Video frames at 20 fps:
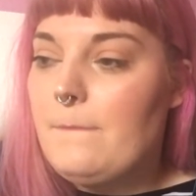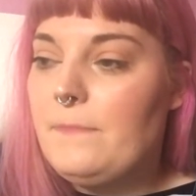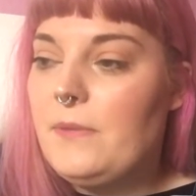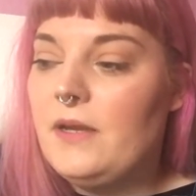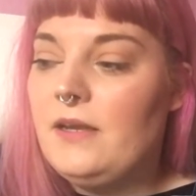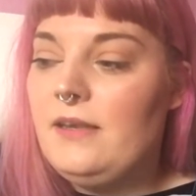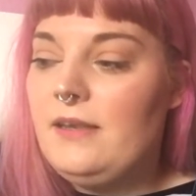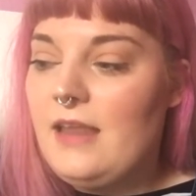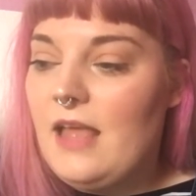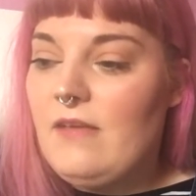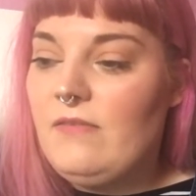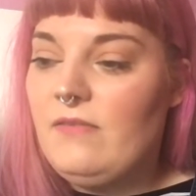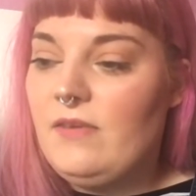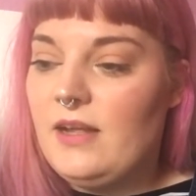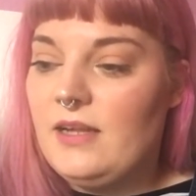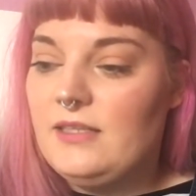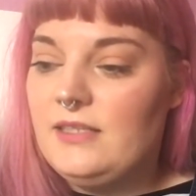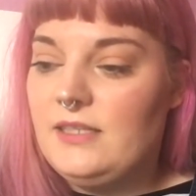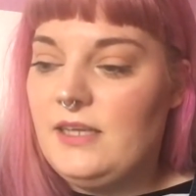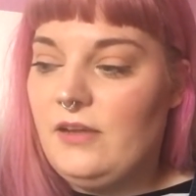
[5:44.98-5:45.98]
but
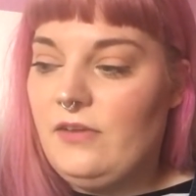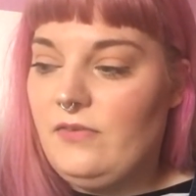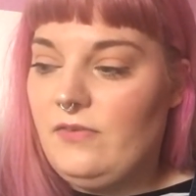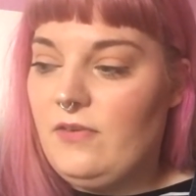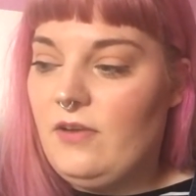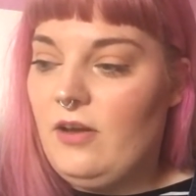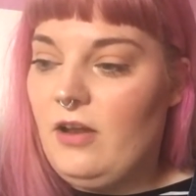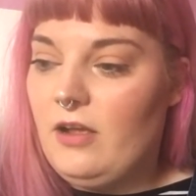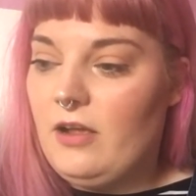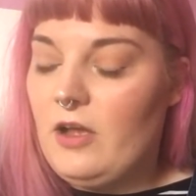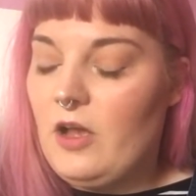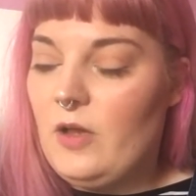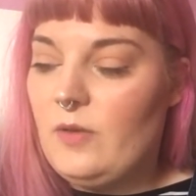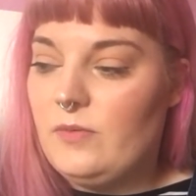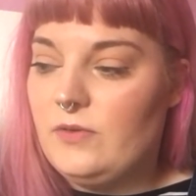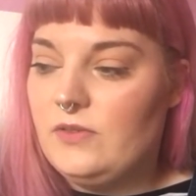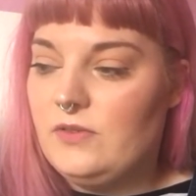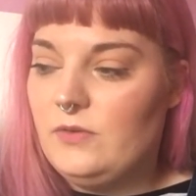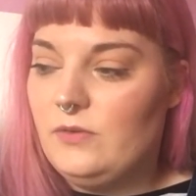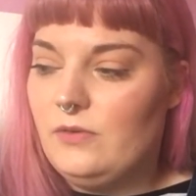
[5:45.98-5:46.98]
never did I feel like I
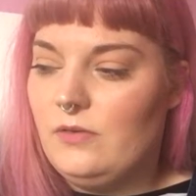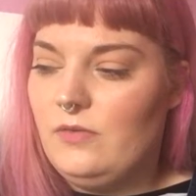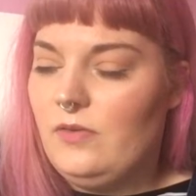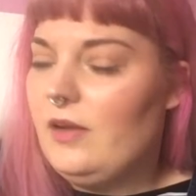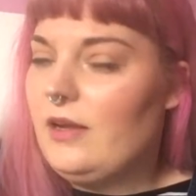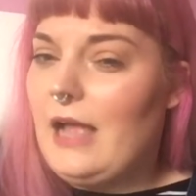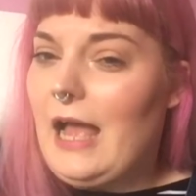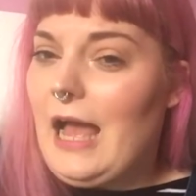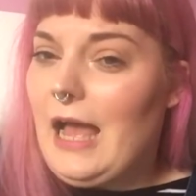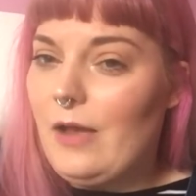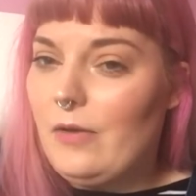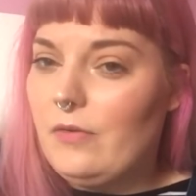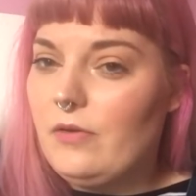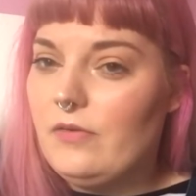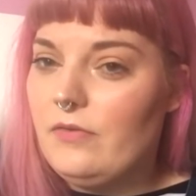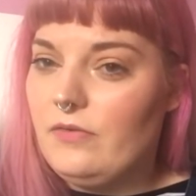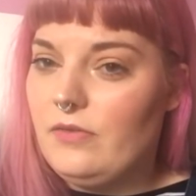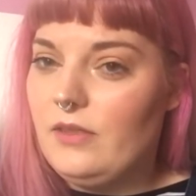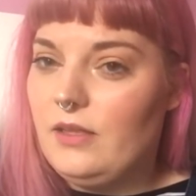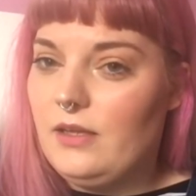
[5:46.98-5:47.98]
was sort of like out
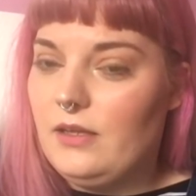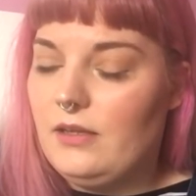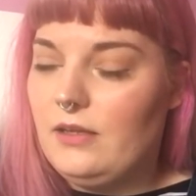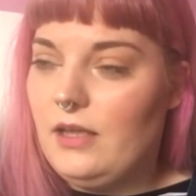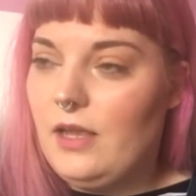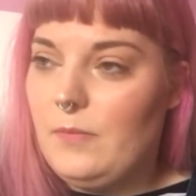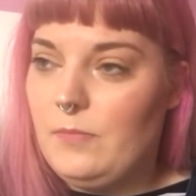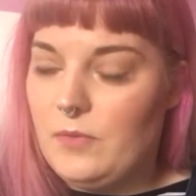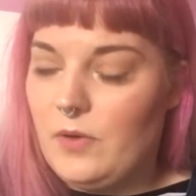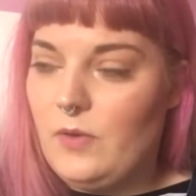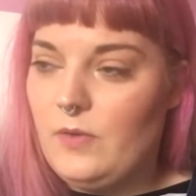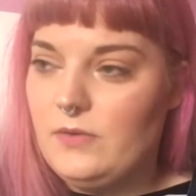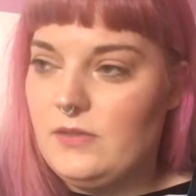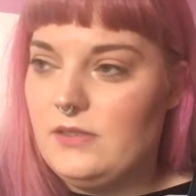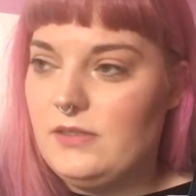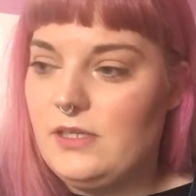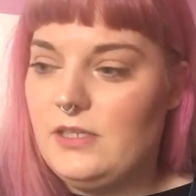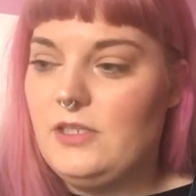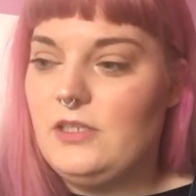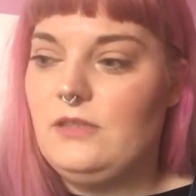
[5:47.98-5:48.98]
of the
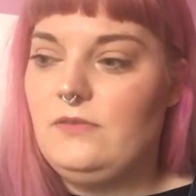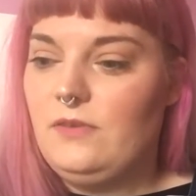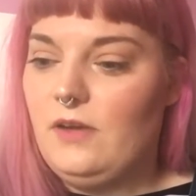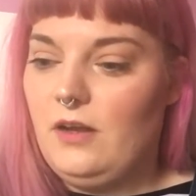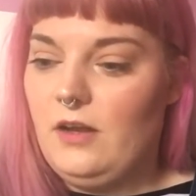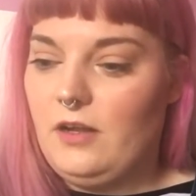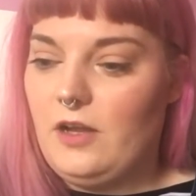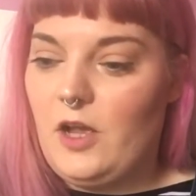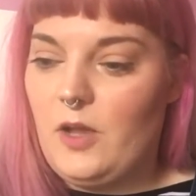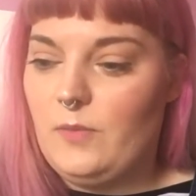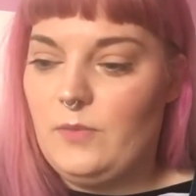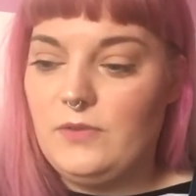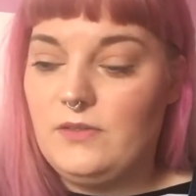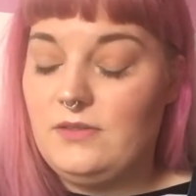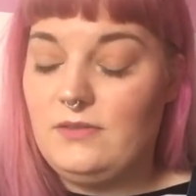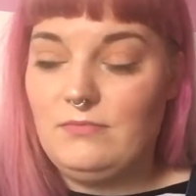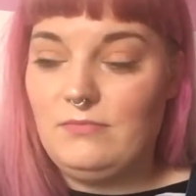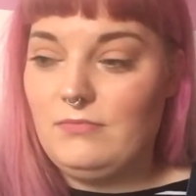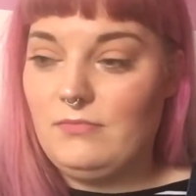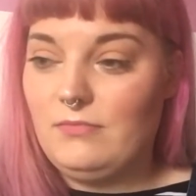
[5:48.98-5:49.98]
hypnosis. I just felt like I
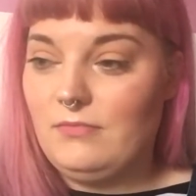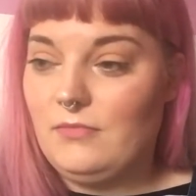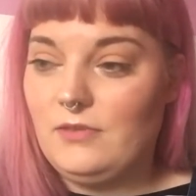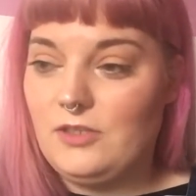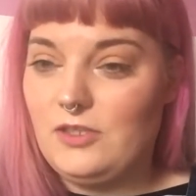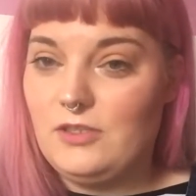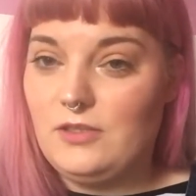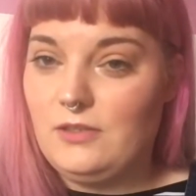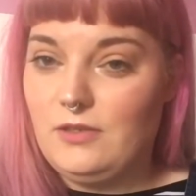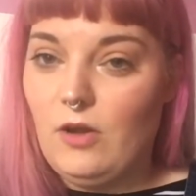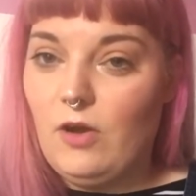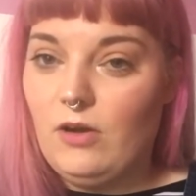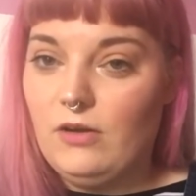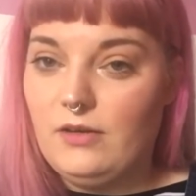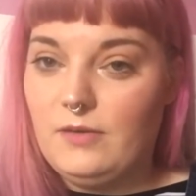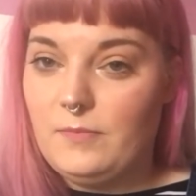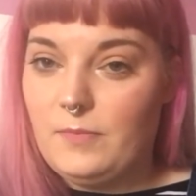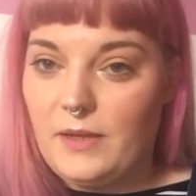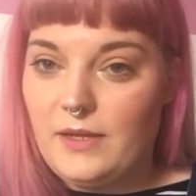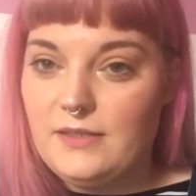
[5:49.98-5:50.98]
was just
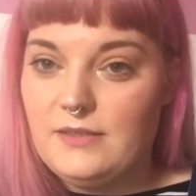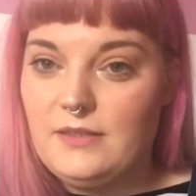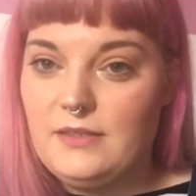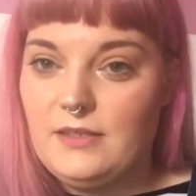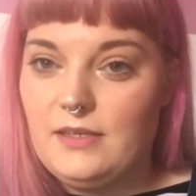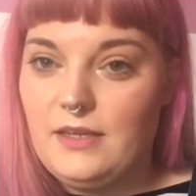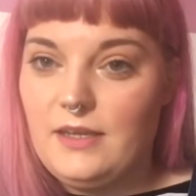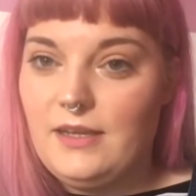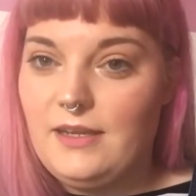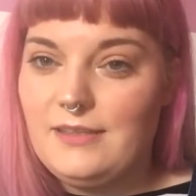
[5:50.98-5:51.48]
gone basically.